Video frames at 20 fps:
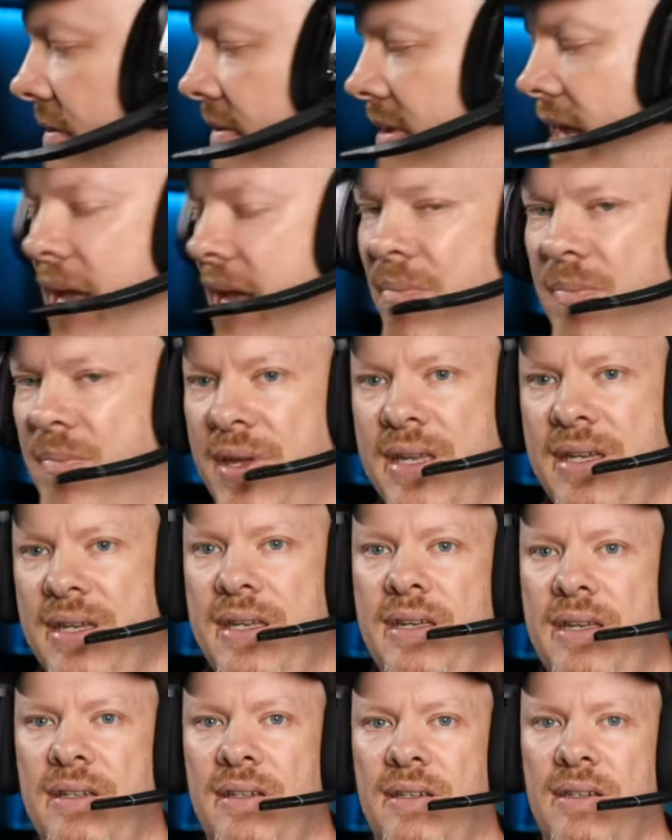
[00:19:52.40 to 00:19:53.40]

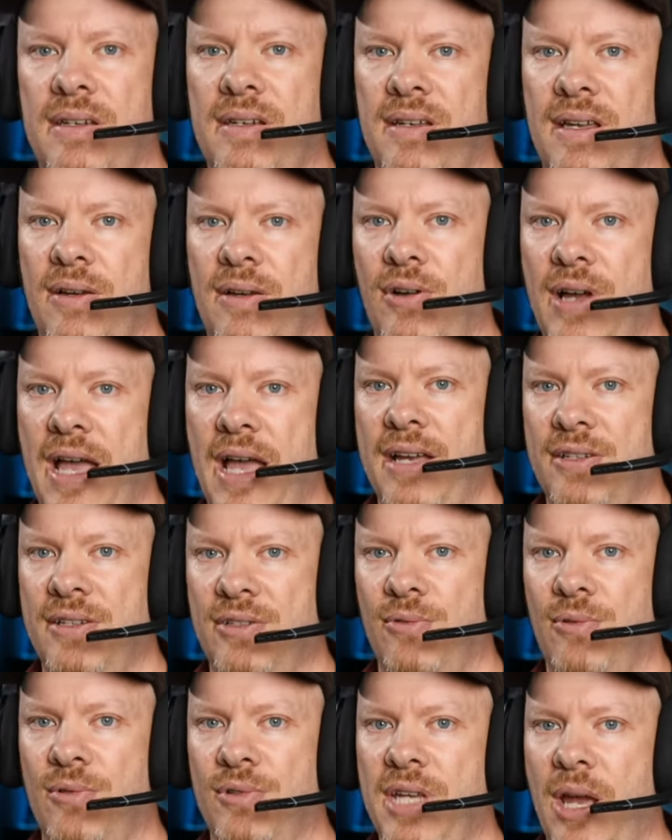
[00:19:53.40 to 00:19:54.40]
MPE has
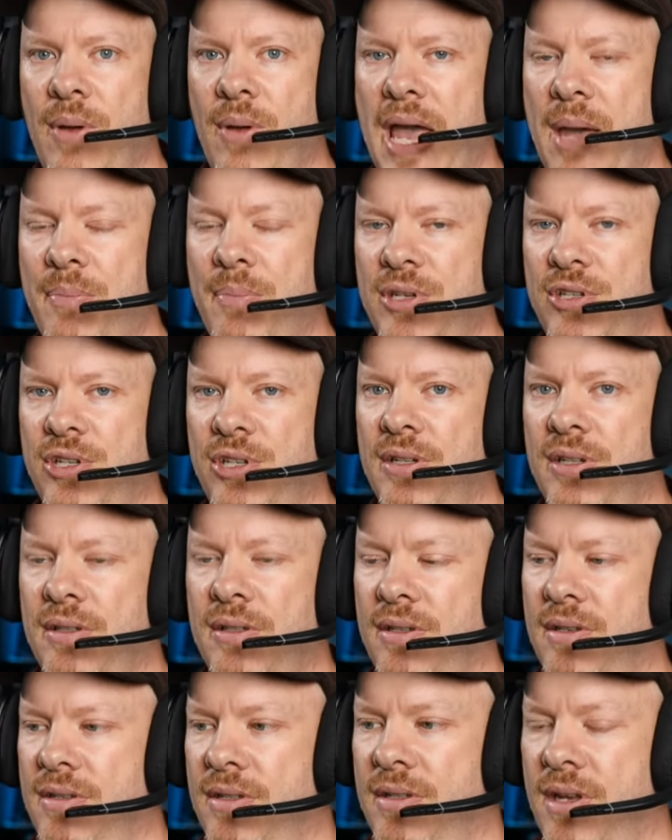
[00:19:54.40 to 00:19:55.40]
auto aperture,
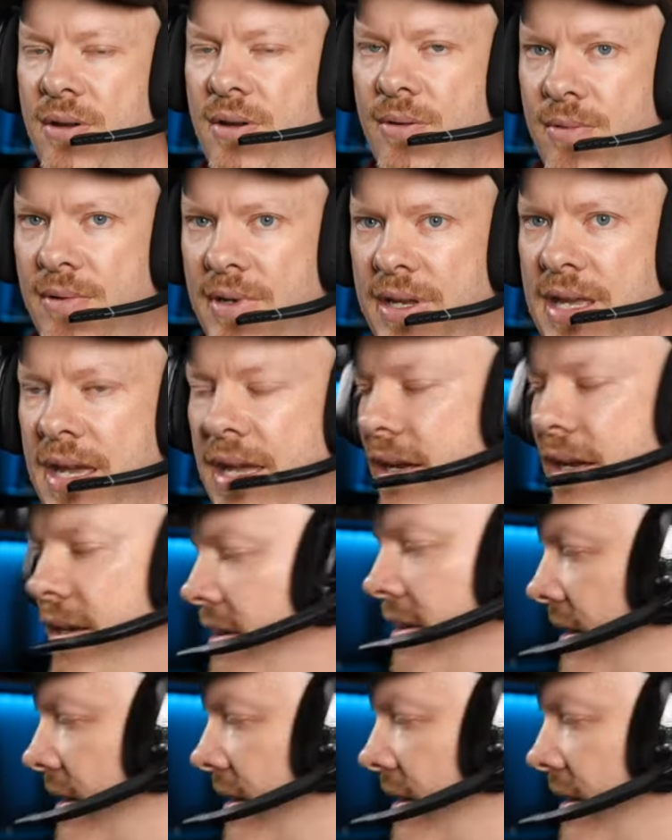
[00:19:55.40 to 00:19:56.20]
so again,